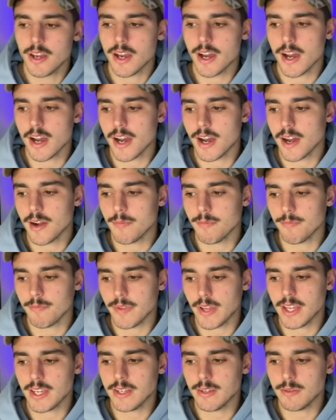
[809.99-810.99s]
Um,
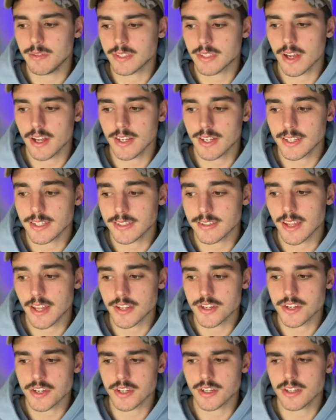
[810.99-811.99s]
he signed an
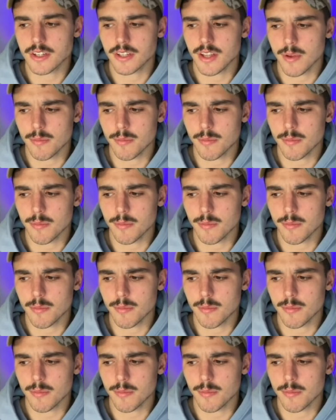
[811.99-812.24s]
extension,